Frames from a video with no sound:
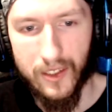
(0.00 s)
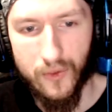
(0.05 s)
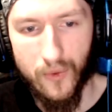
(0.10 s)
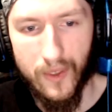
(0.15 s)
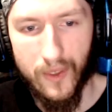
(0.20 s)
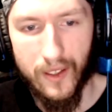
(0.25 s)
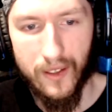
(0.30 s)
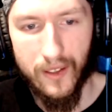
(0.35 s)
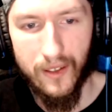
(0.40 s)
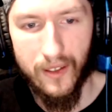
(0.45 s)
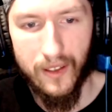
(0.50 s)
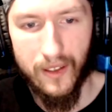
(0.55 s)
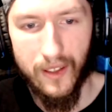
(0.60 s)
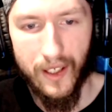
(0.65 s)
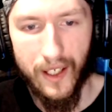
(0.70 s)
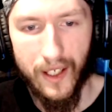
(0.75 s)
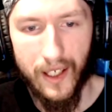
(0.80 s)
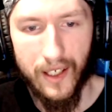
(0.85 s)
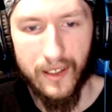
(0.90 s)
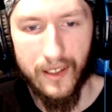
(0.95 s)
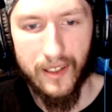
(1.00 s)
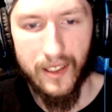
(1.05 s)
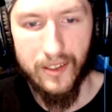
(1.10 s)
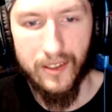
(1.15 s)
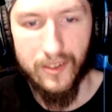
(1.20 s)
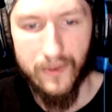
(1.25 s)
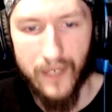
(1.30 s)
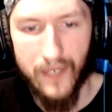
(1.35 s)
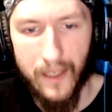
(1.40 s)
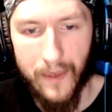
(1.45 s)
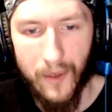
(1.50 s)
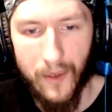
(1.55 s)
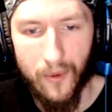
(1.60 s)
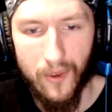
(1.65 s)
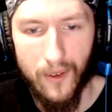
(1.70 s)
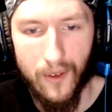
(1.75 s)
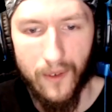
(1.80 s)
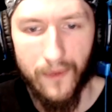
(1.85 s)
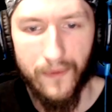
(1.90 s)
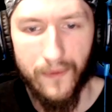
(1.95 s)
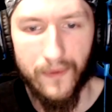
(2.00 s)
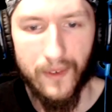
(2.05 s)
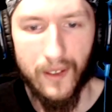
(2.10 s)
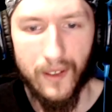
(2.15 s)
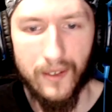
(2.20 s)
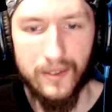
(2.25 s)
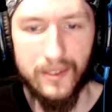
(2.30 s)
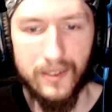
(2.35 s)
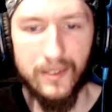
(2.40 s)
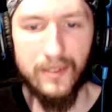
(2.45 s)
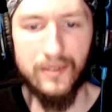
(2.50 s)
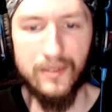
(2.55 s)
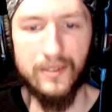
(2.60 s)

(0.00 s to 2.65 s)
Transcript: Twitter and Instagram at WarWulf also.